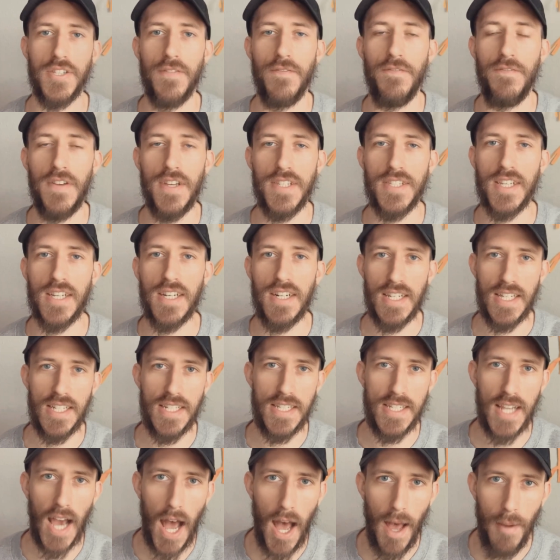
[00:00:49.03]
physically
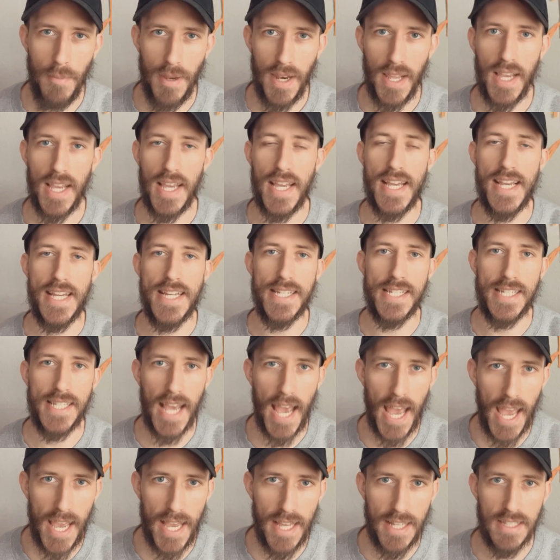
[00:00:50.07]
dominant,
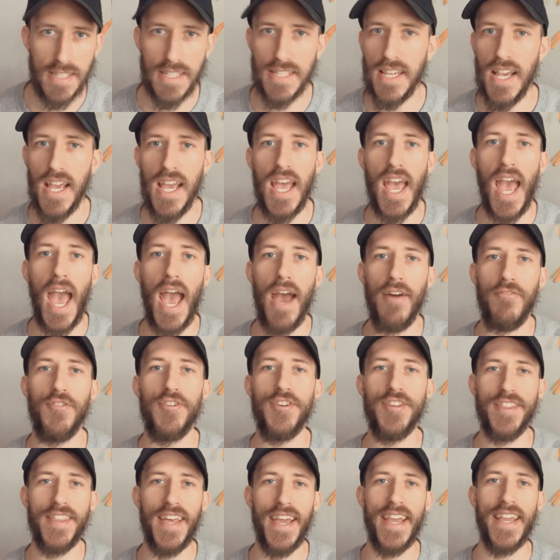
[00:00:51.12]
intense.
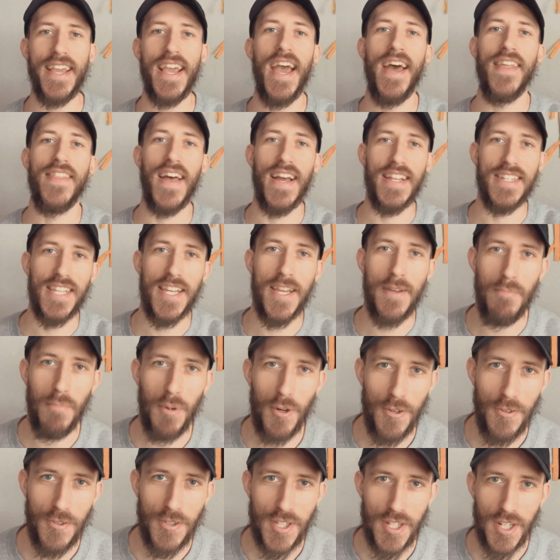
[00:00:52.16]
Everything that Tim
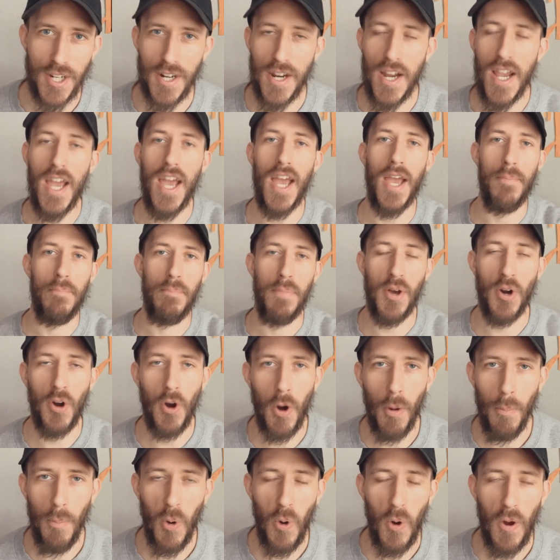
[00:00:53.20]
Brewster and Bill
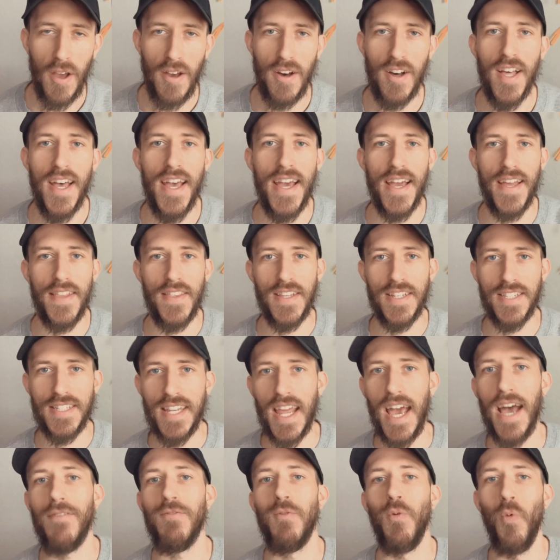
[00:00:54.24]
O'Boyle and this
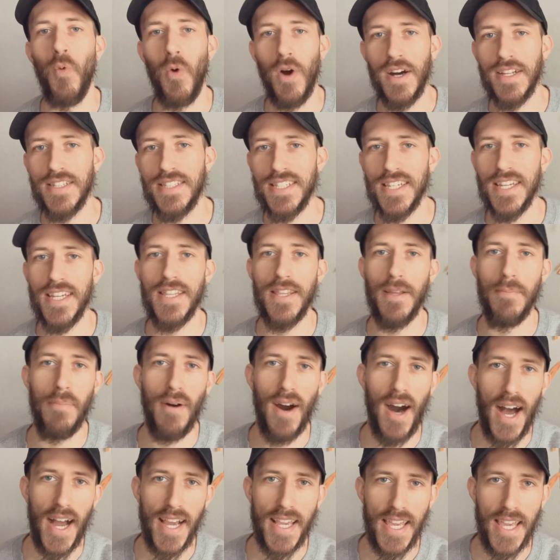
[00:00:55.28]
staff wants in the
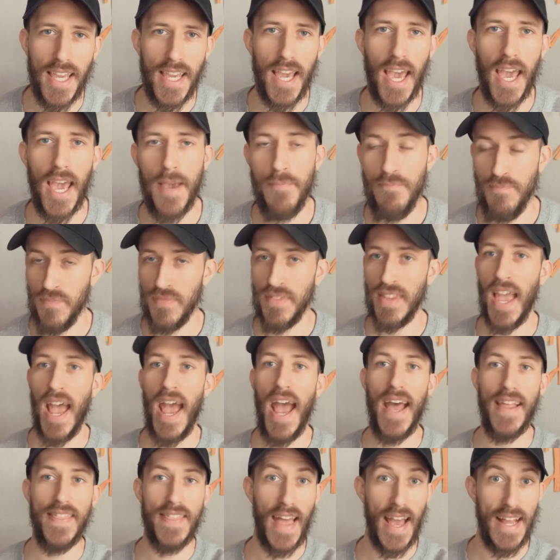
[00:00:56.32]
blocking game
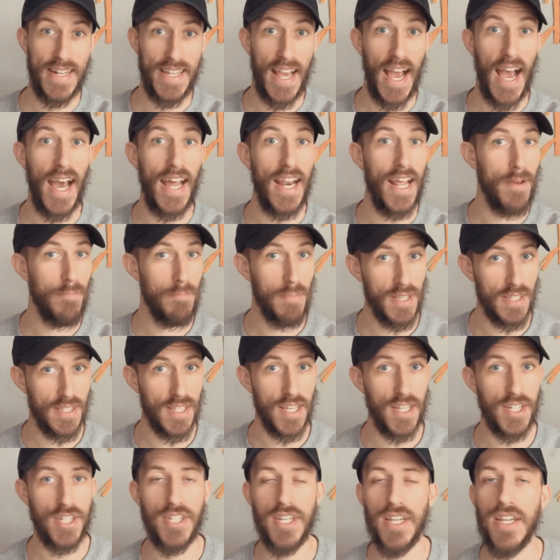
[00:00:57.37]
at that tight end
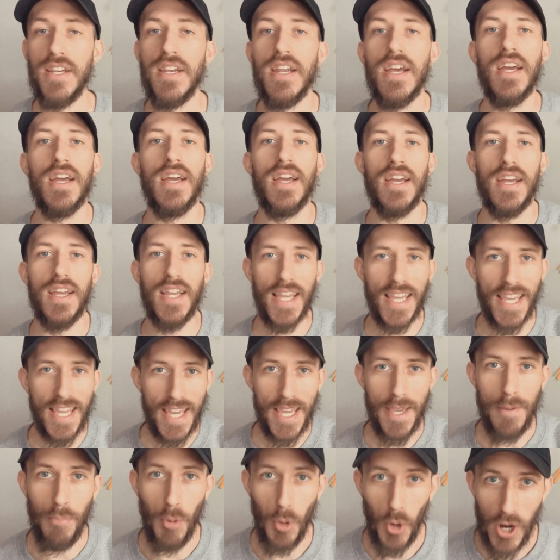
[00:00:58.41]
position, he
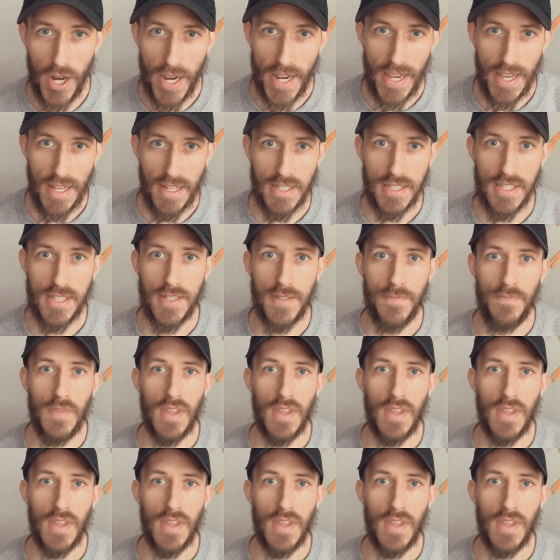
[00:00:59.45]
brings.